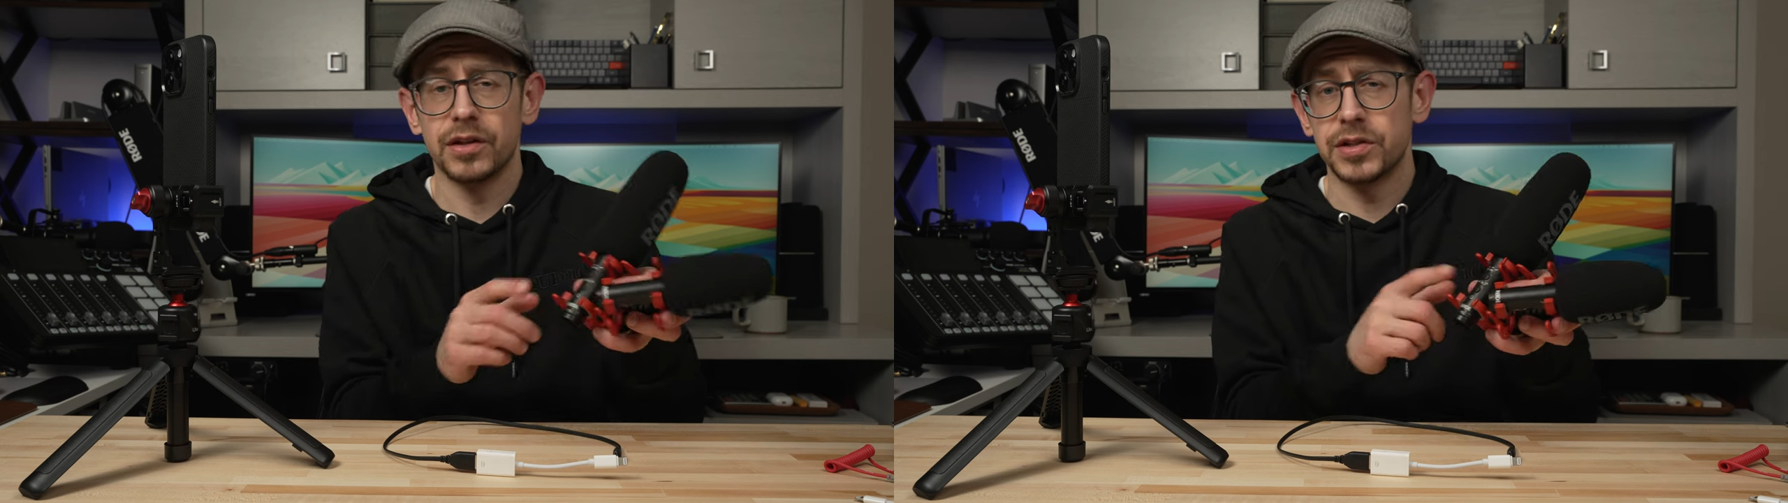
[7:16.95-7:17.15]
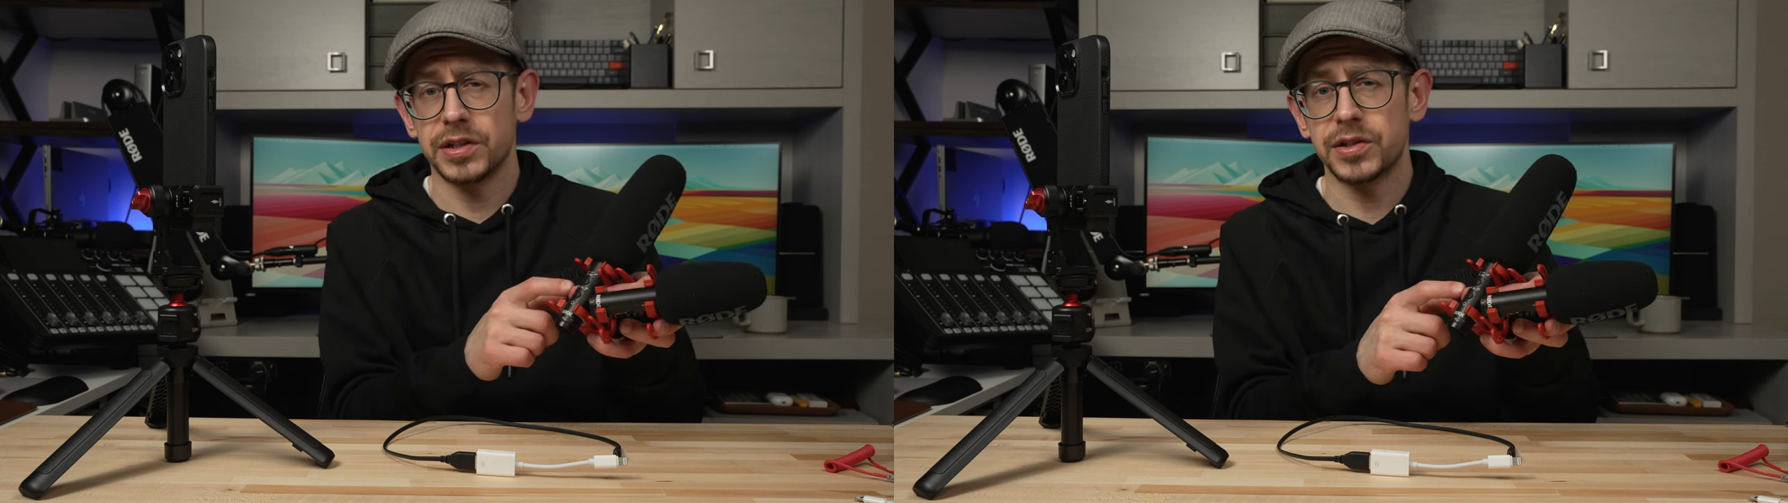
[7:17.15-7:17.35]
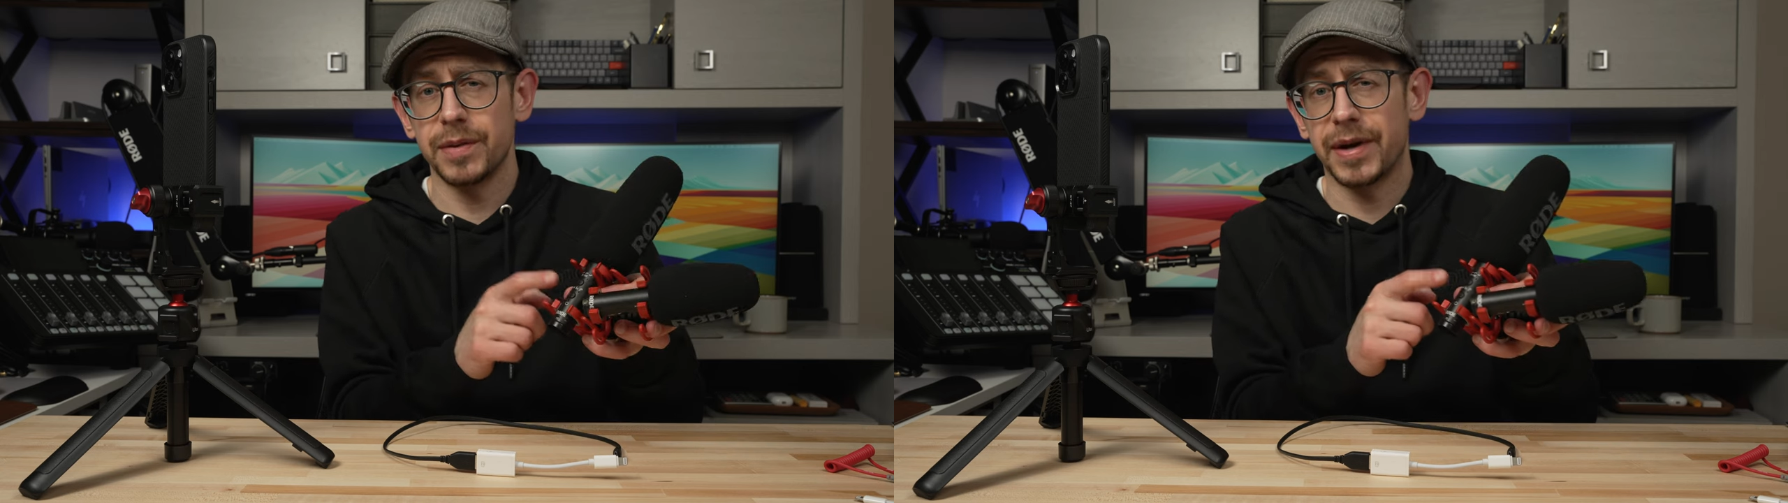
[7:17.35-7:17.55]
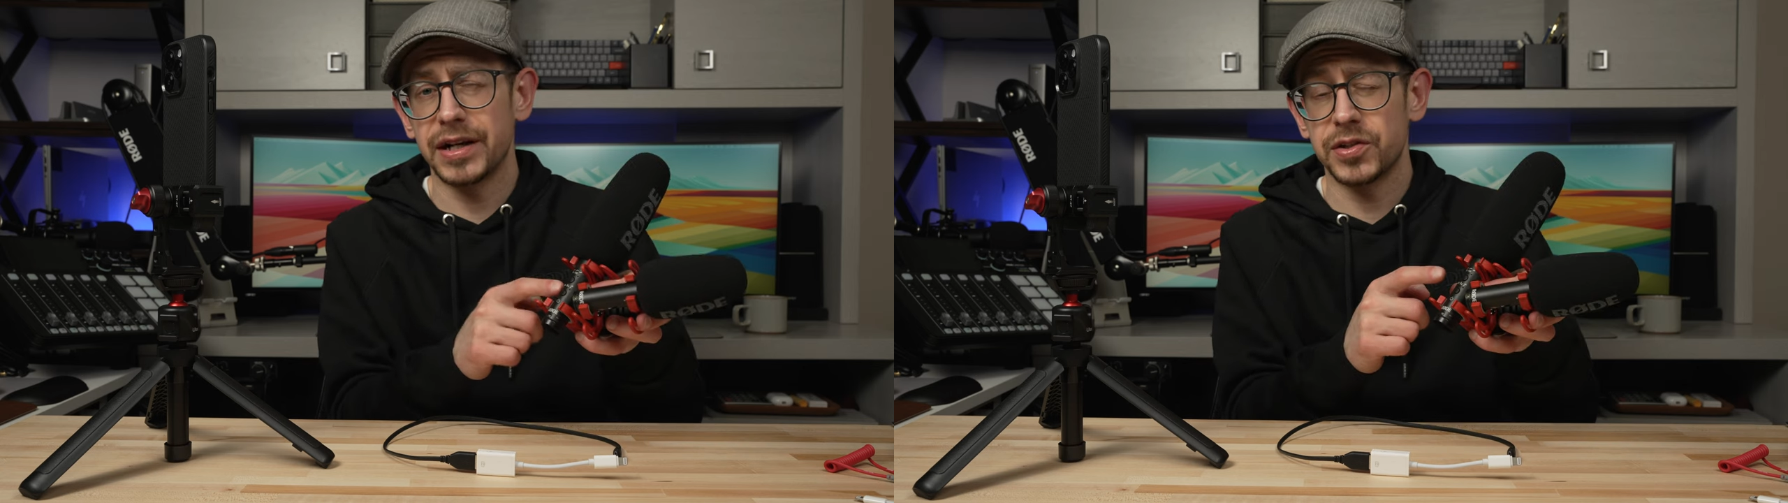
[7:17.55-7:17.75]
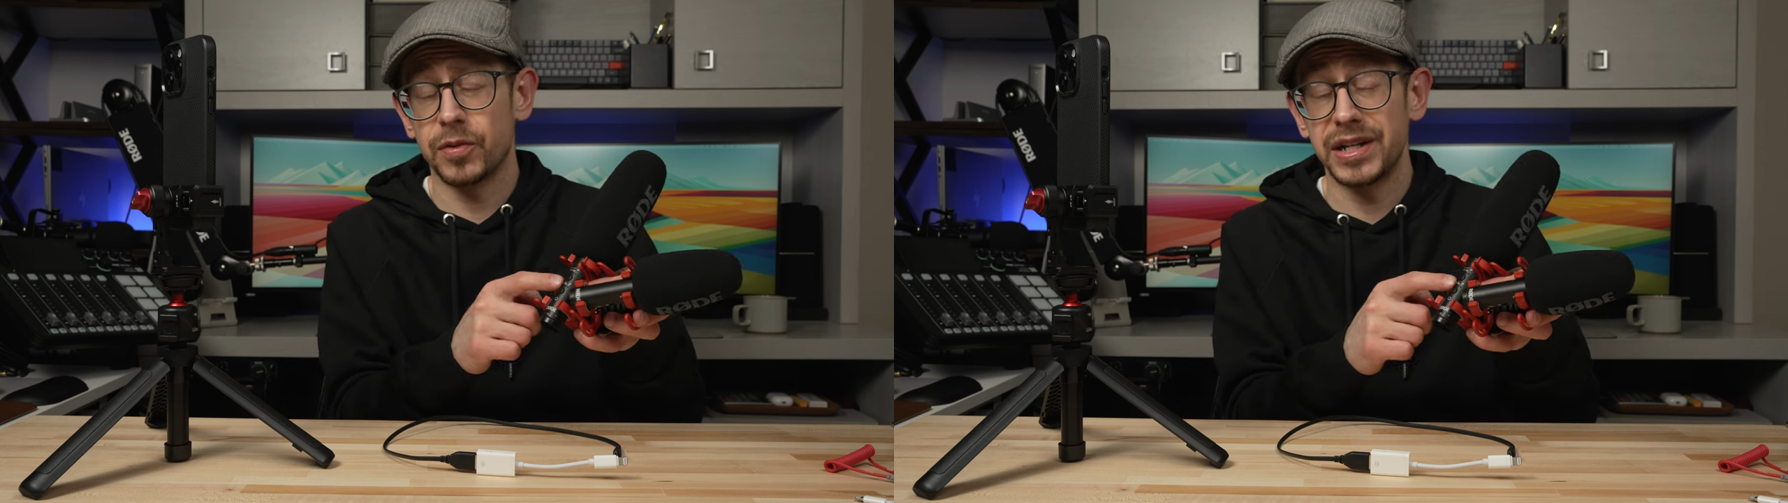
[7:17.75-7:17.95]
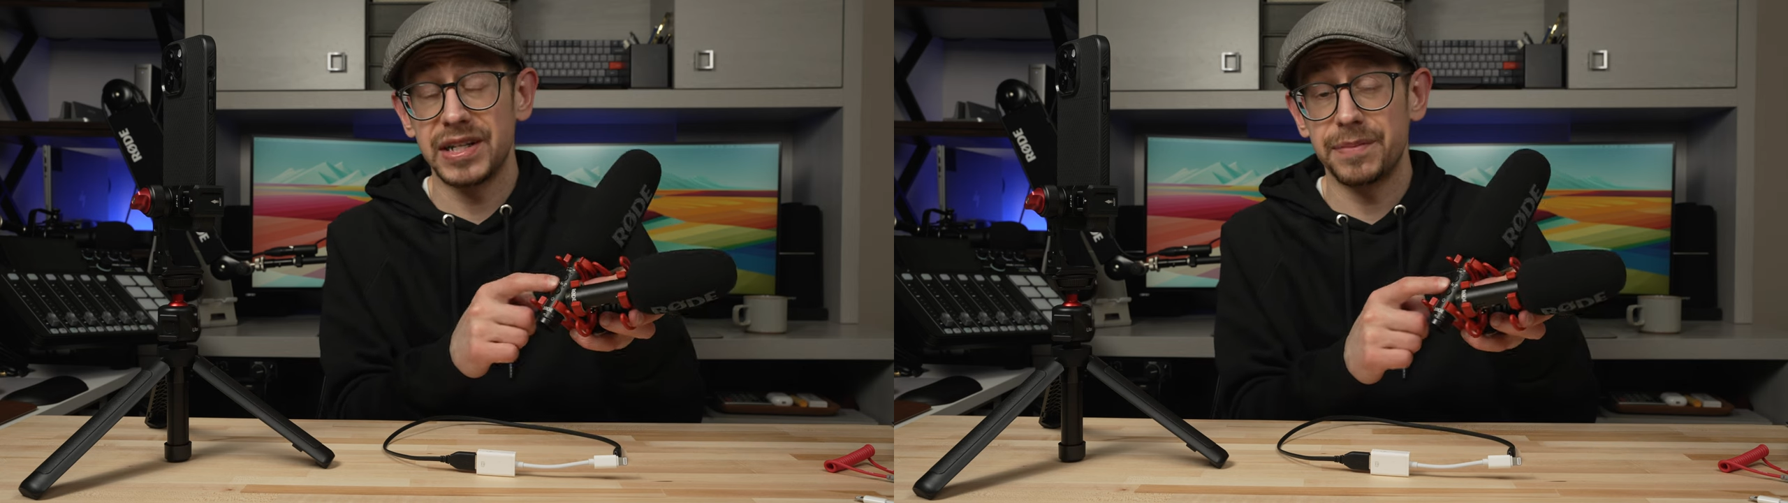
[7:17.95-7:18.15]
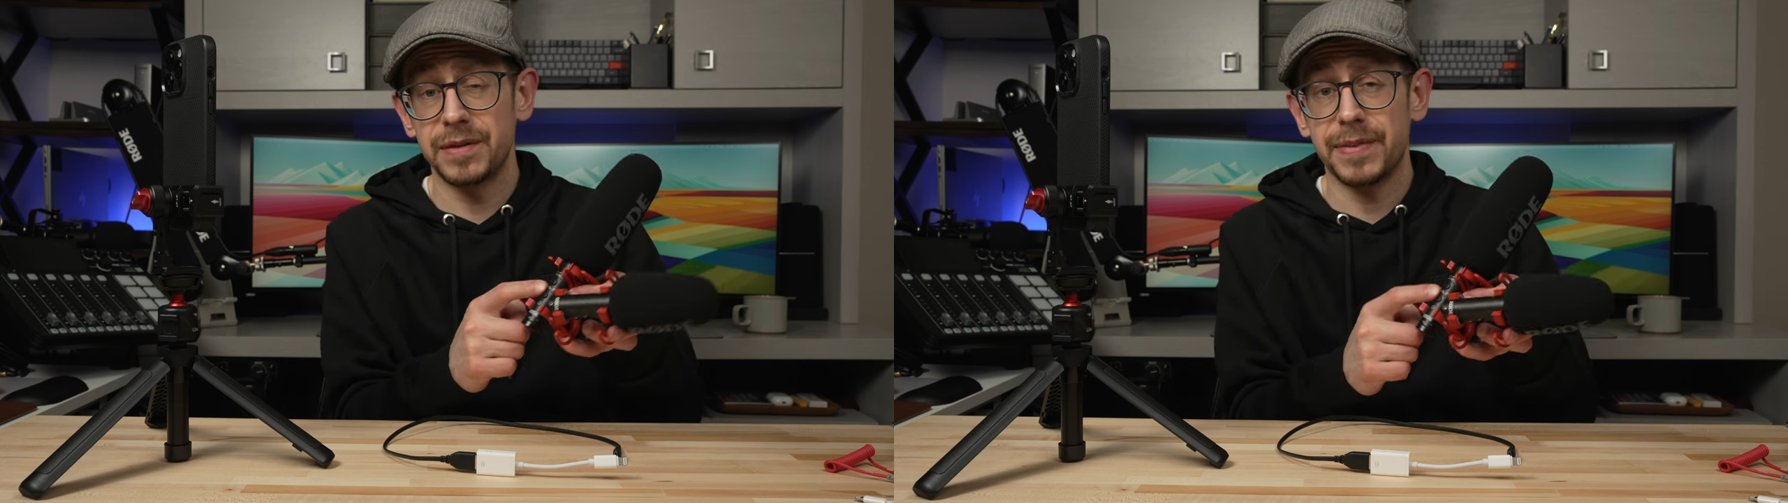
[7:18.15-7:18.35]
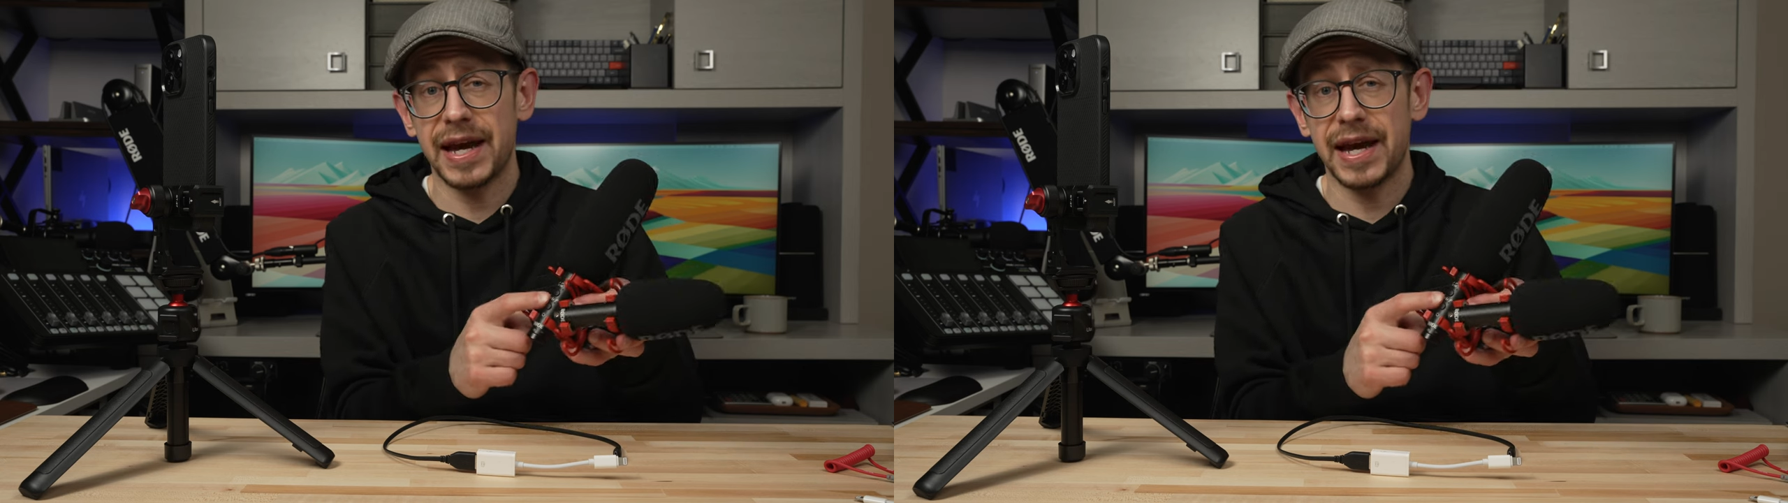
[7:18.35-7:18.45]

There's also a minus 20 dB